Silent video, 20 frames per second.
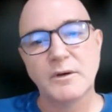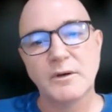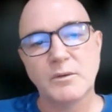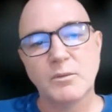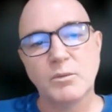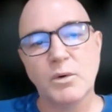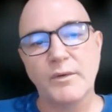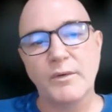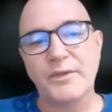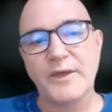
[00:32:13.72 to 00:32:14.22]

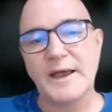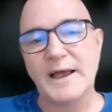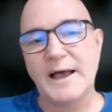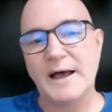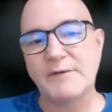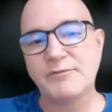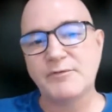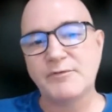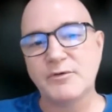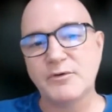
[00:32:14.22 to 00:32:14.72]
what they
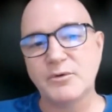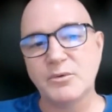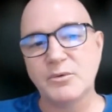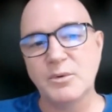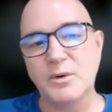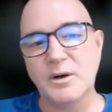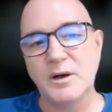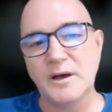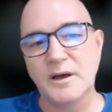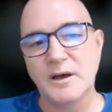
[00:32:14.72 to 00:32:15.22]
have
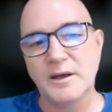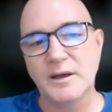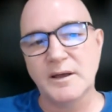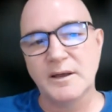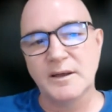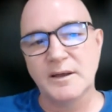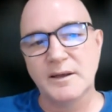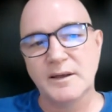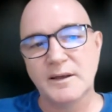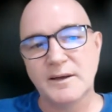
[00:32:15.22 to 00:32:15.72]
to
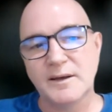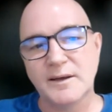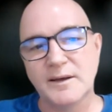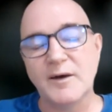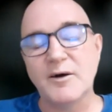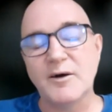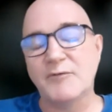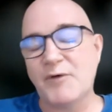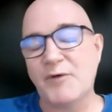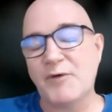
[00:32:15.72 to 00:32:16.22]

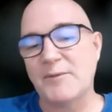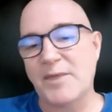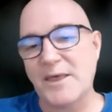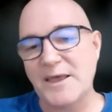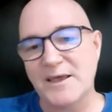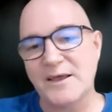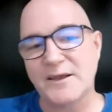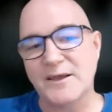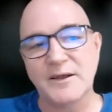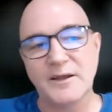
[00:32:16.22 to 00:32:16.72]
how they
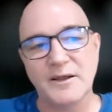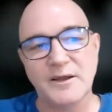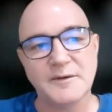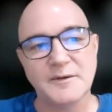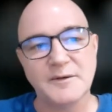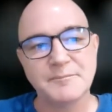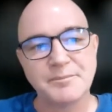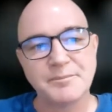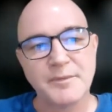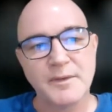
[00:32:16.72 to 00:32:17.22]
can
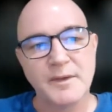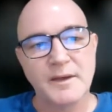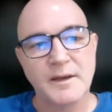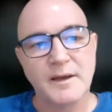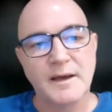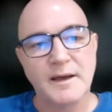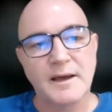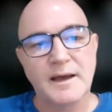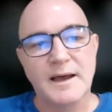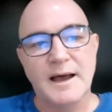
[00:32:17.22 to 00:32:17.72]
learn.
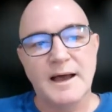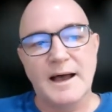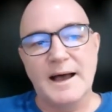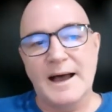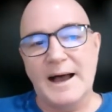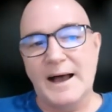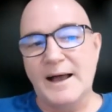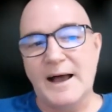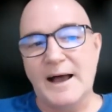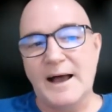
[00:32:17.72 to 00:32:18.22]

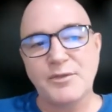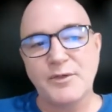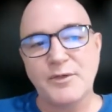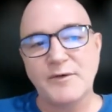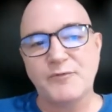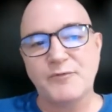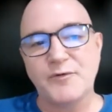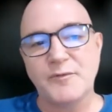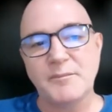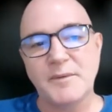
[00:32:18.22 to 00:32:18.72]
I
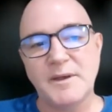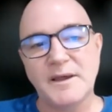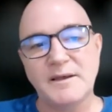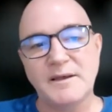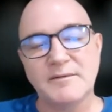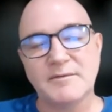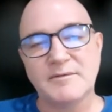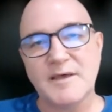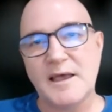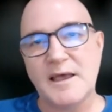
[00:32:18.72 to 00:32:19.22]
think for
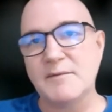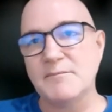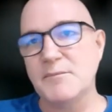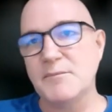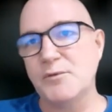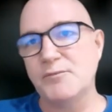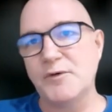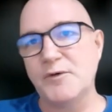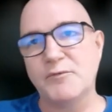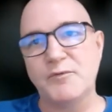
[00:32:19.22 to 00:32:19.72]
me,
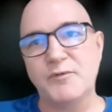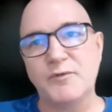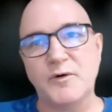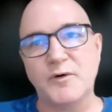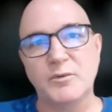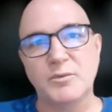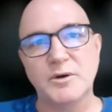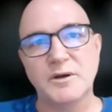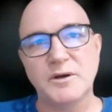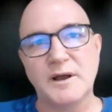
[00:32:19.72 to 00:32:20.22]
moving
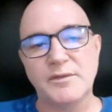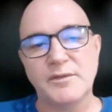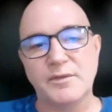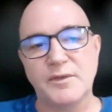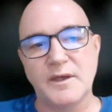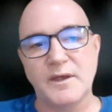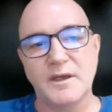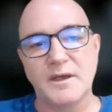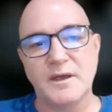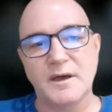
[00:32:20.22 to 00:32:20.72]
forward, I
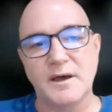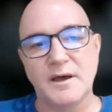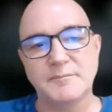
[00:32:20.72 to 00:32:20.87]
think